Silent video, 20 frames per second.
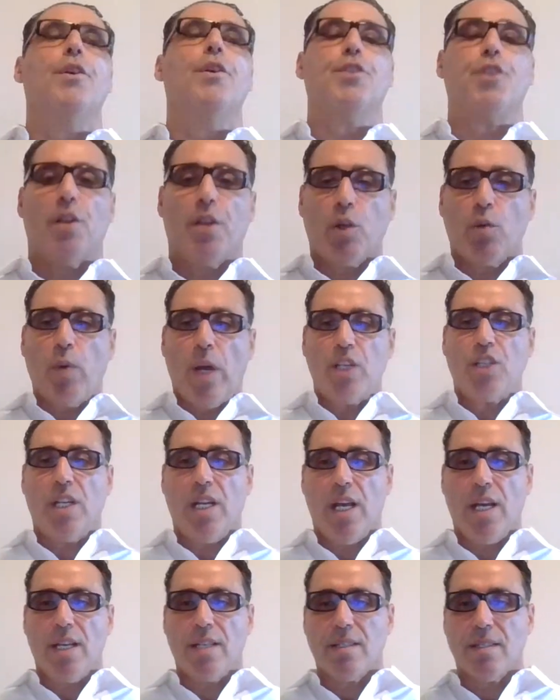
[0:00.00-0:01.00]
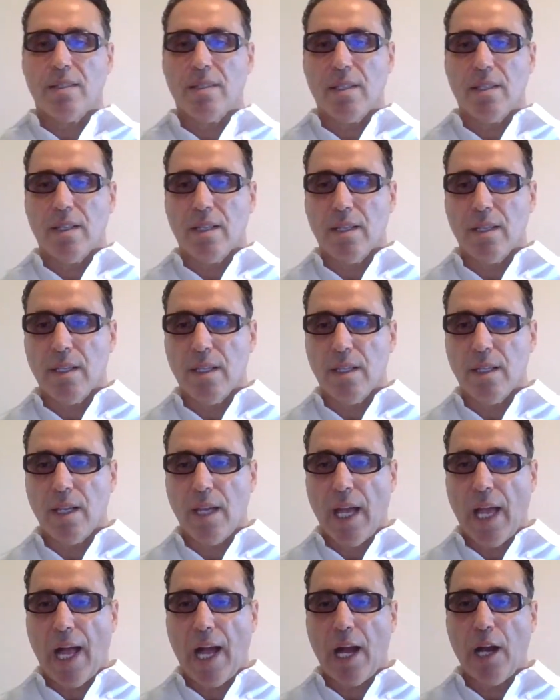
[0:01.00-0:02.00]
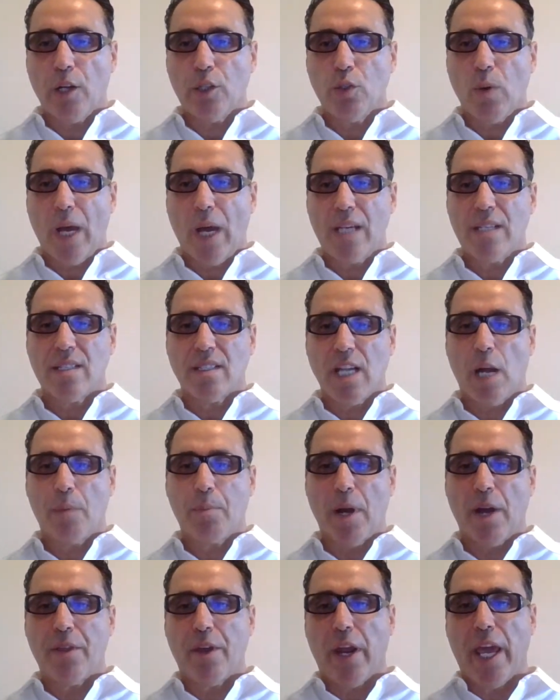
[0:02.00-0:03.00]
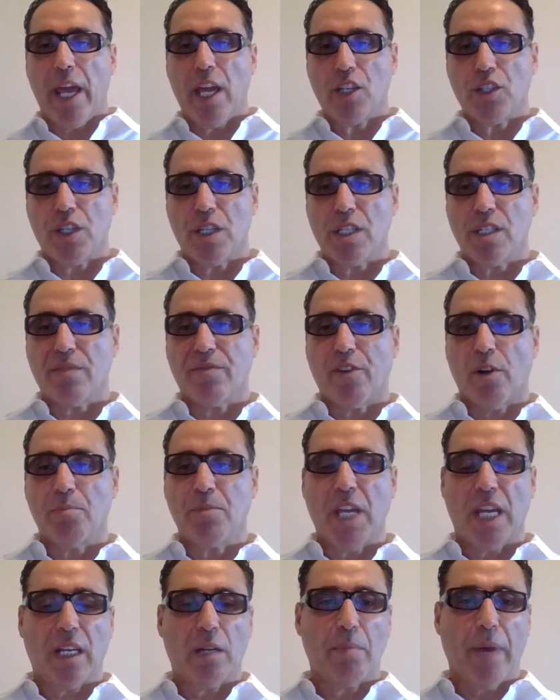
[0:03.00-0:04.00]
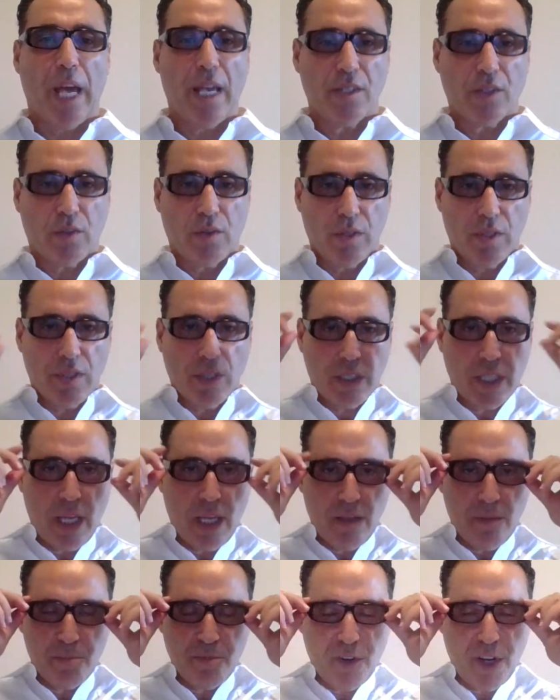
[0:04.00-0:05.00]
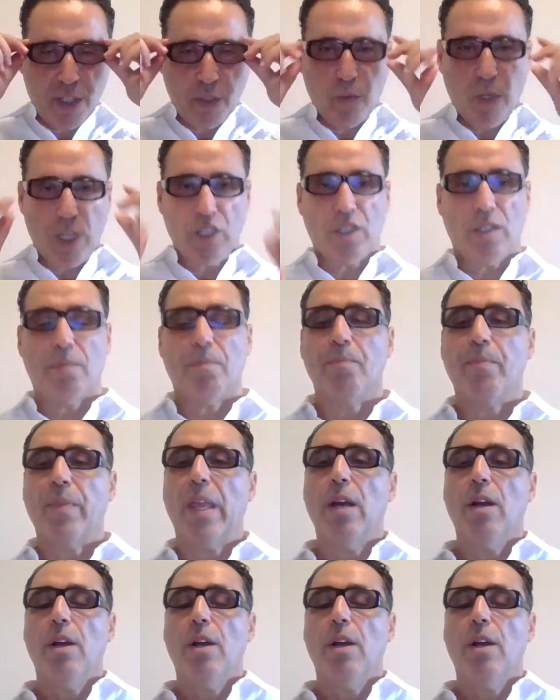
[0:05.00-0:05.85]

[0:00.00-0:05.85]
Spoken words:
So the question is, how do I stop other agents from taking my escorts? Okay. Fair question.